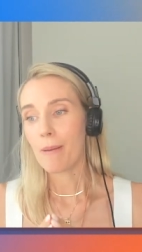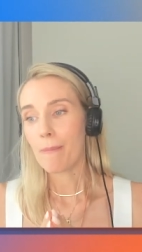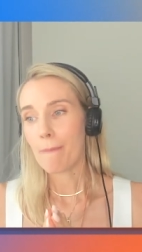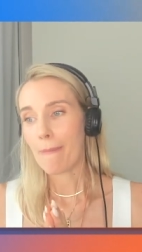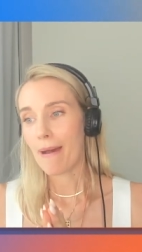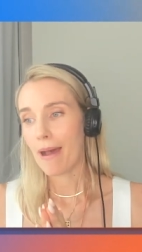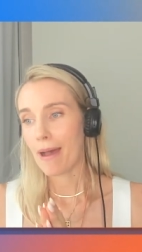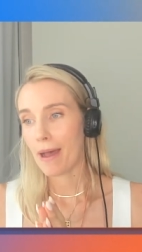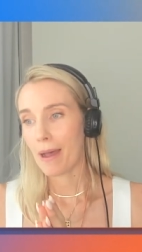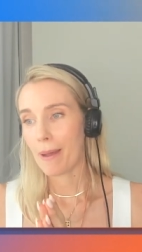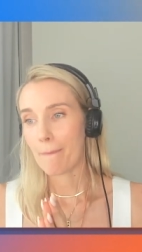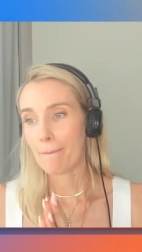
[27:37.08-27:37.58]

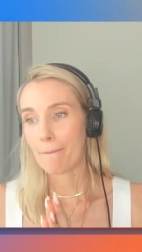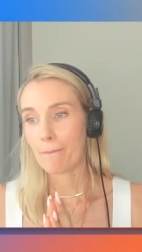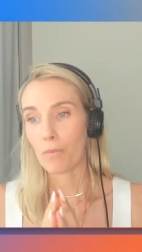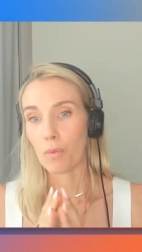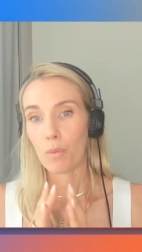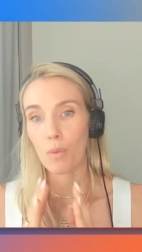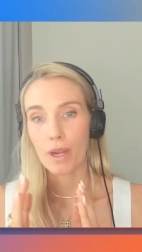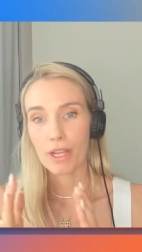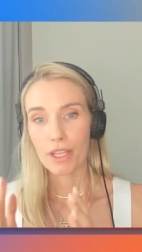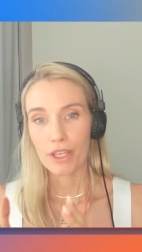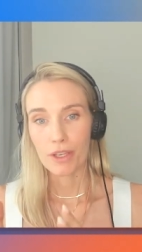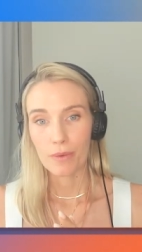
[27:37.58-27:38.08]
um,
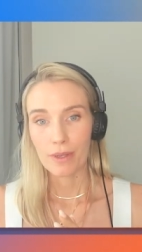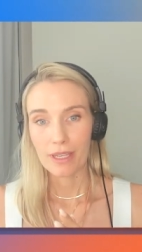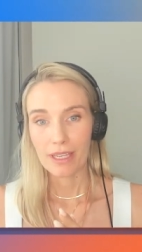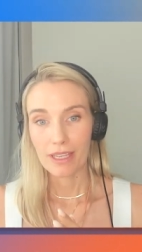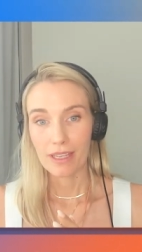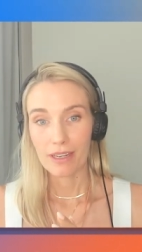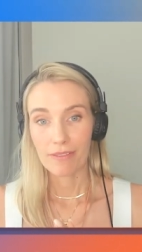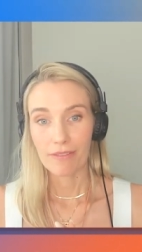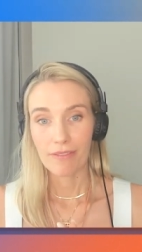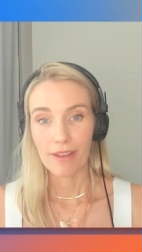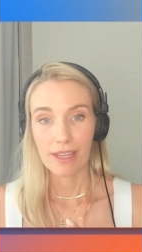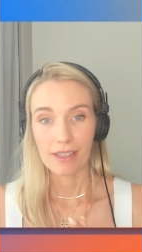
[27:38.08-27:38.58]
what you eat
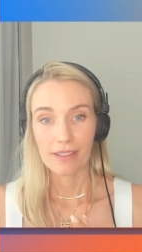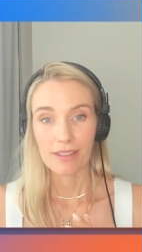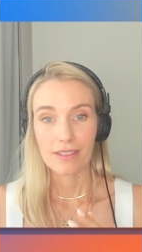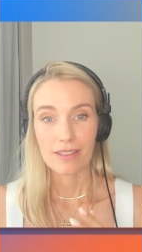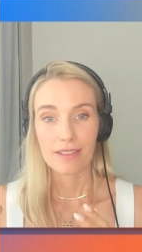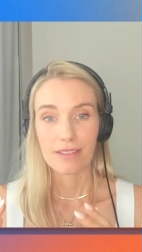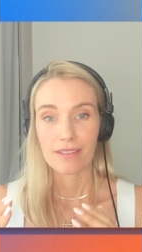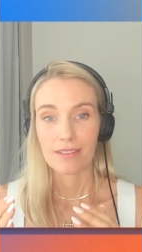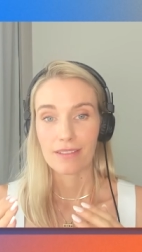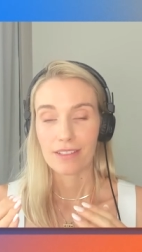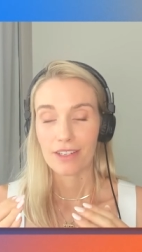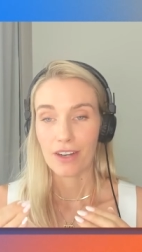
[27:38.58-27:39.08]

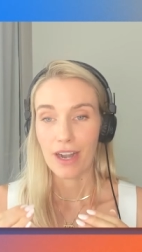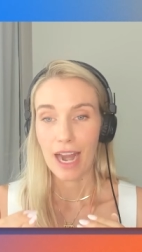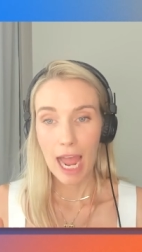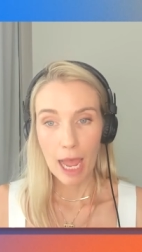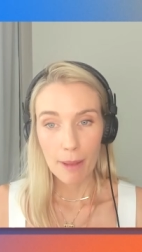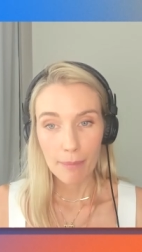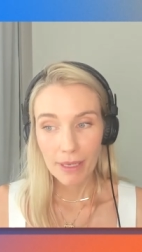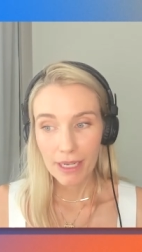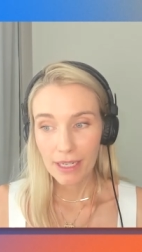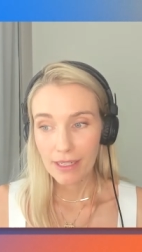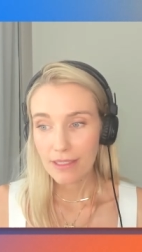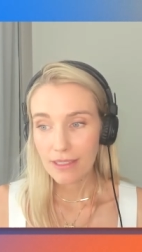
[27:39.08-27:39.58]
affects your
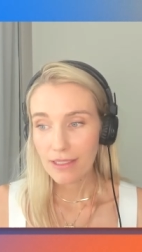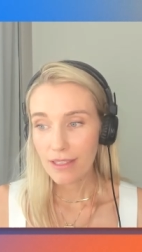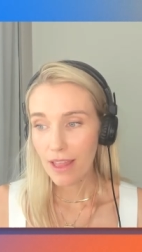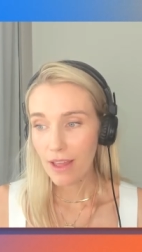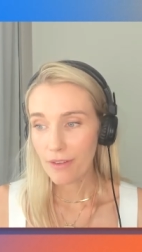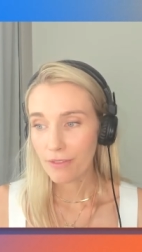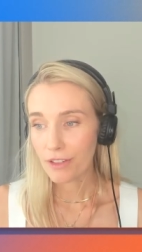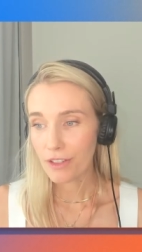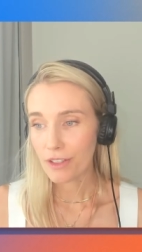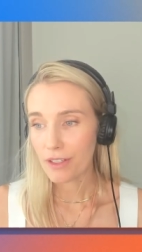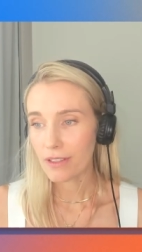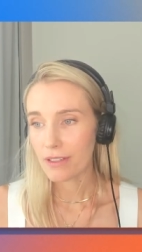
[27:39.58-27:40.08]
happiness
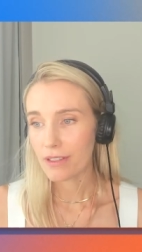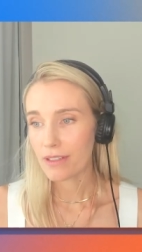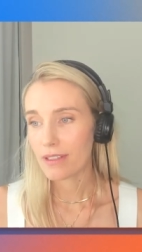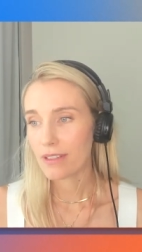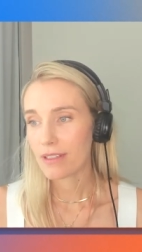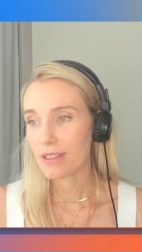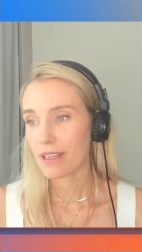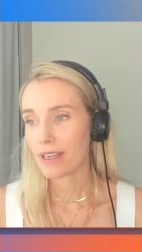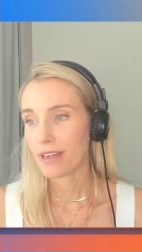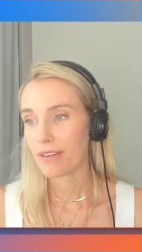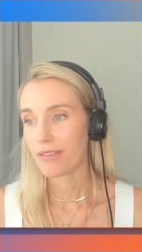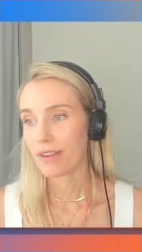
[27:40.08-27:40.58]
levels,
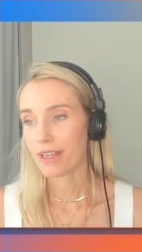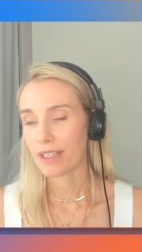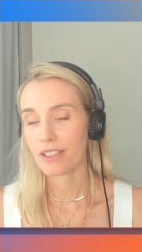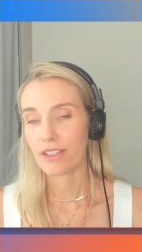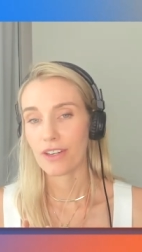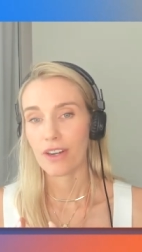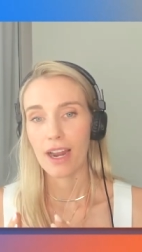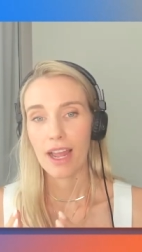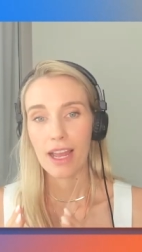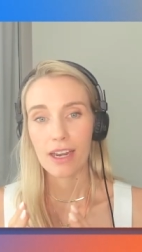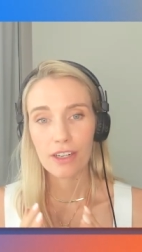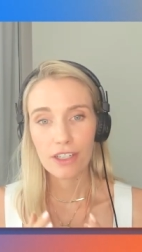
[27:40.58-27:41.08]
it affects
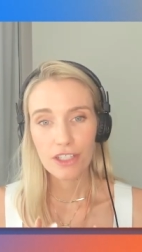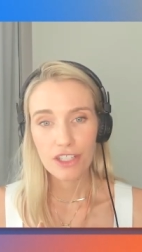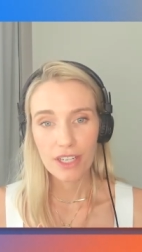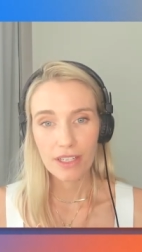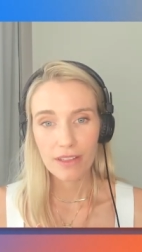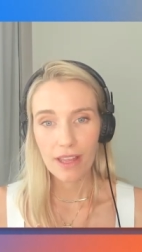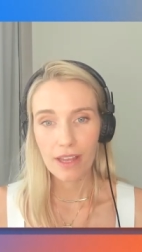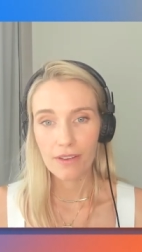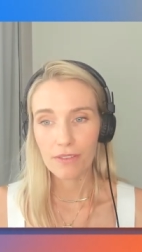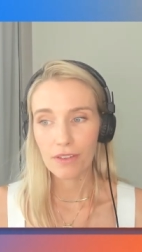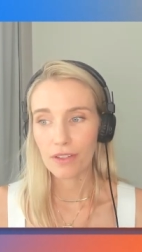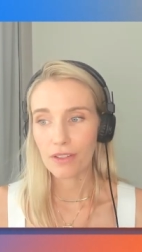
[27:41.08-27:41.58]
your energy
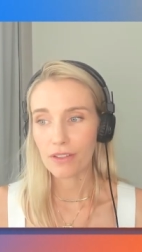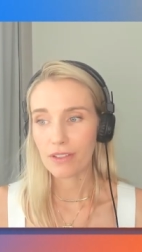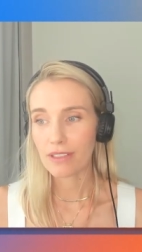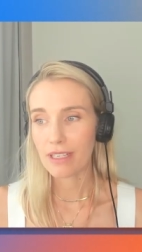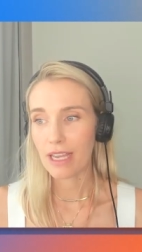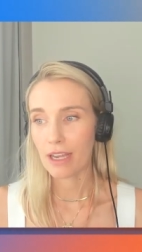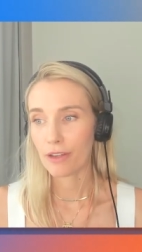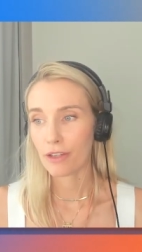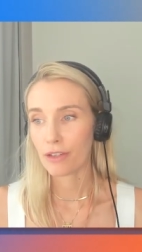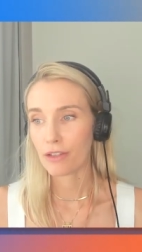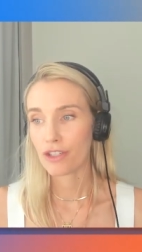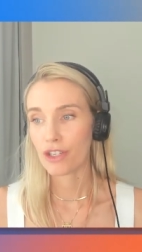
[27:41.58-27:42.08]
levels,
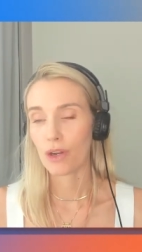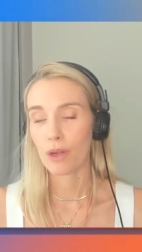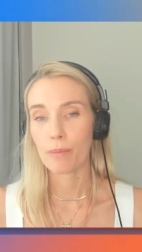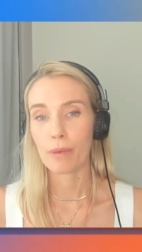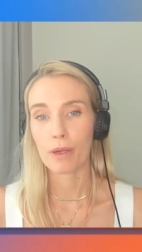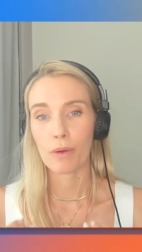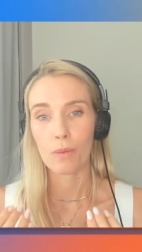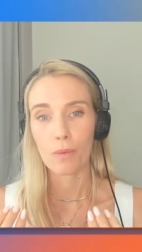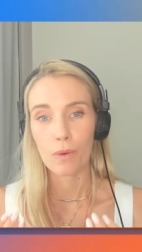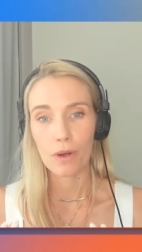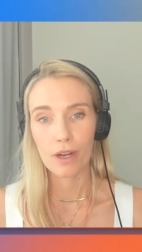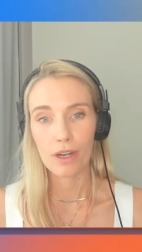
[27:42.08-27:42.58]
how you show up
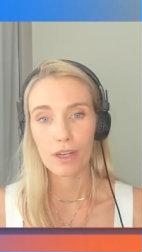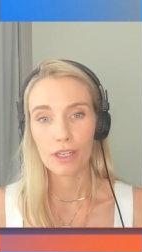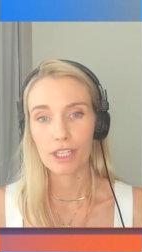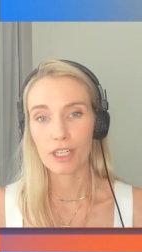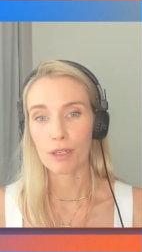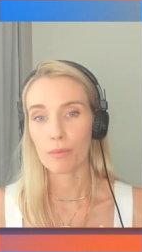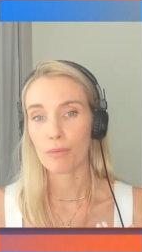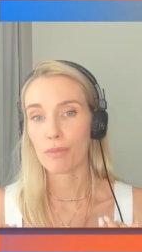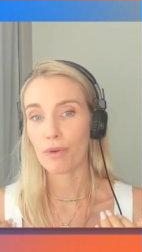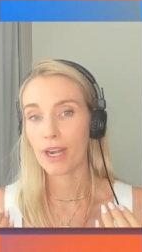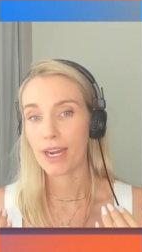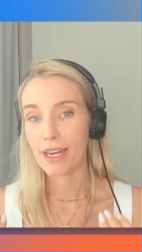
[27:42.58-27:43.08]
at work,
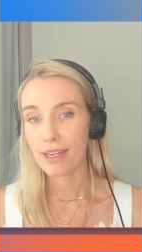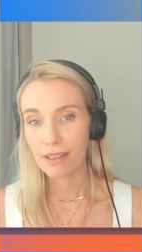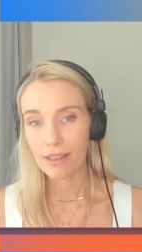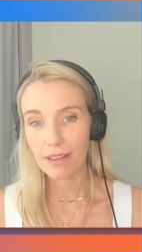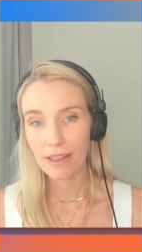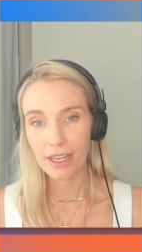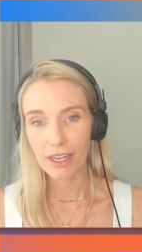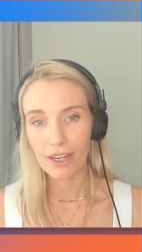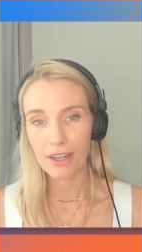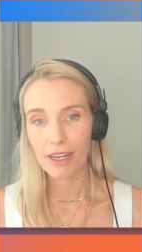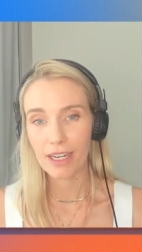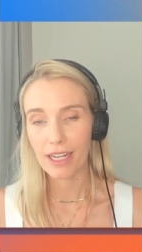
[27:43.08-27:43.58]
your brain
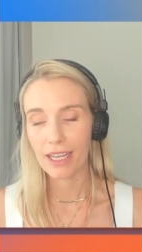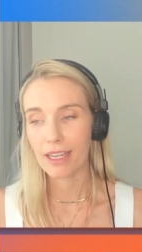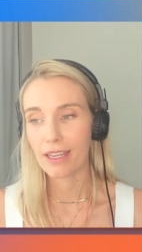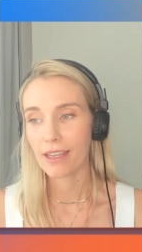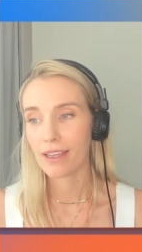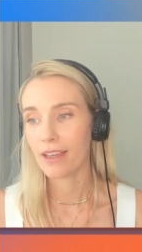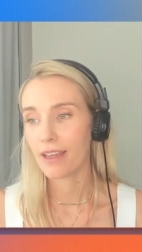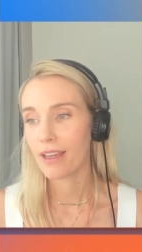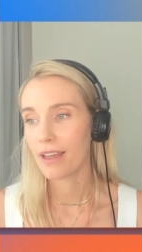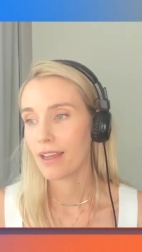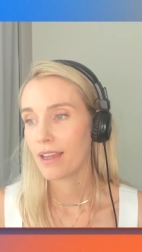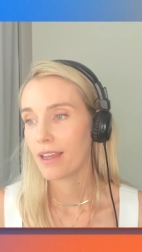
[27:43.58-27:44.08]
clarity,
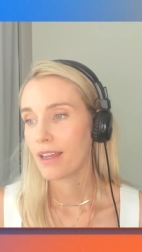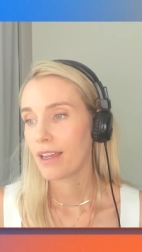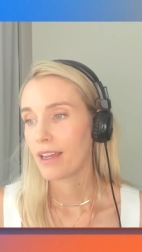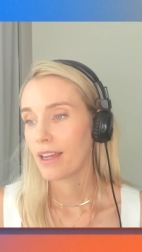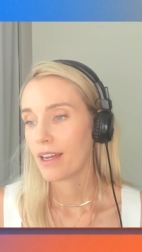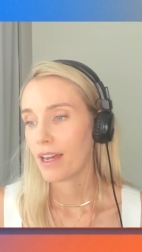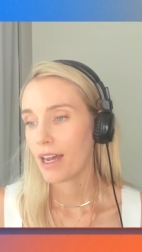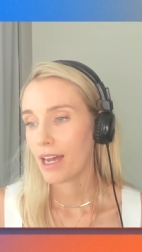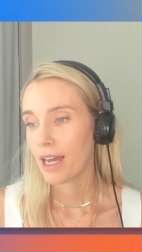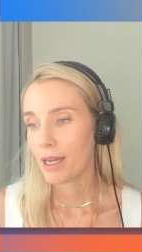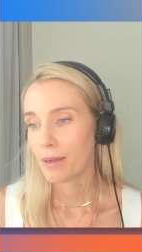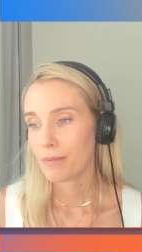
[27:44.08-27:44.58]

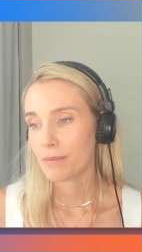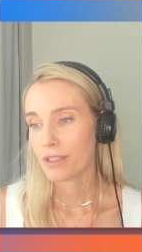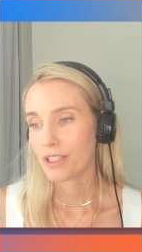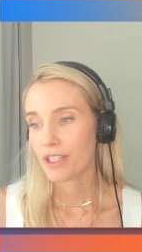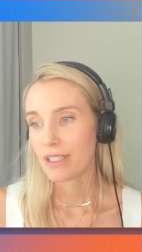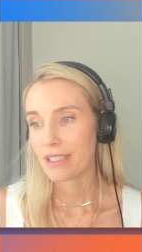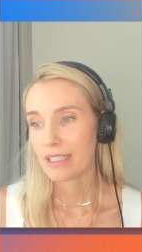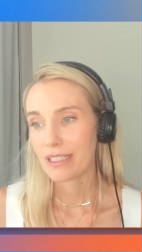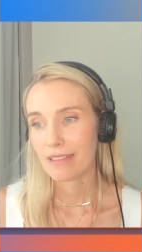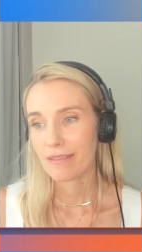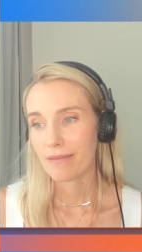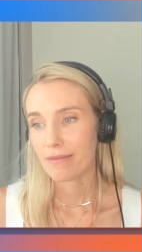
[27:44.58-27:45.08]
um,
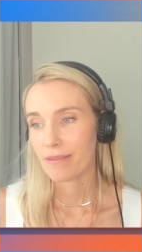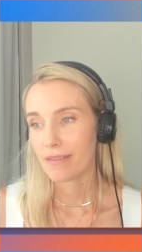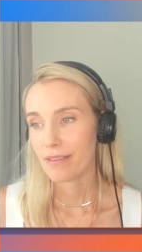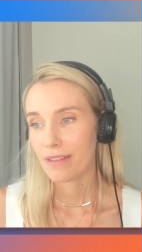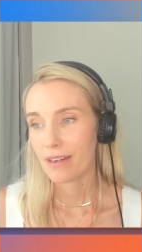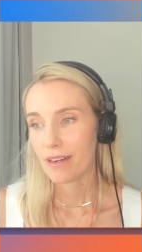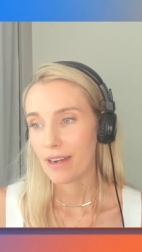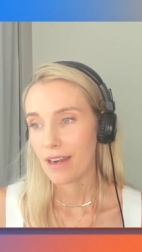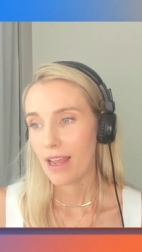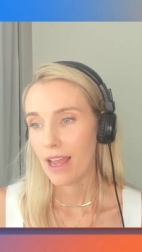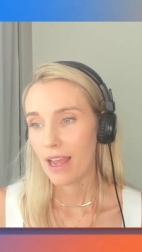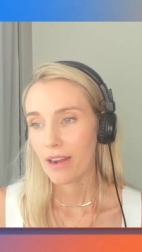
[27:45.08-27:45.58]
just
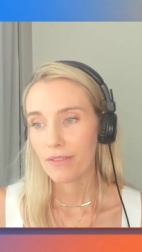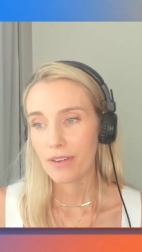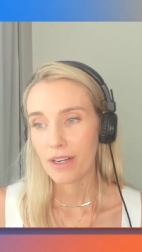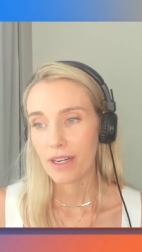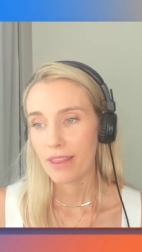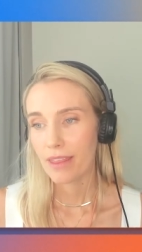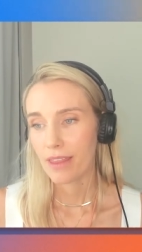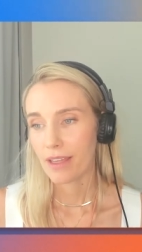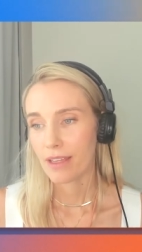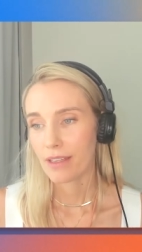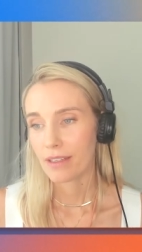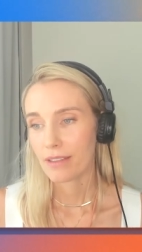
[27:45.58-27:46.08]

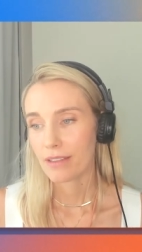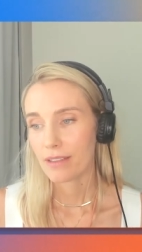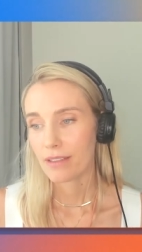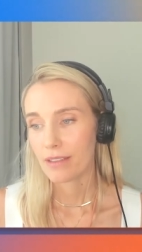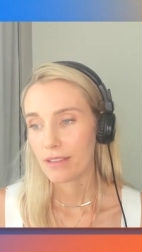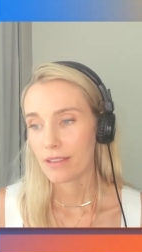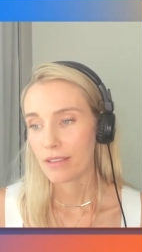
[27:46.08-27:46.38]
everything.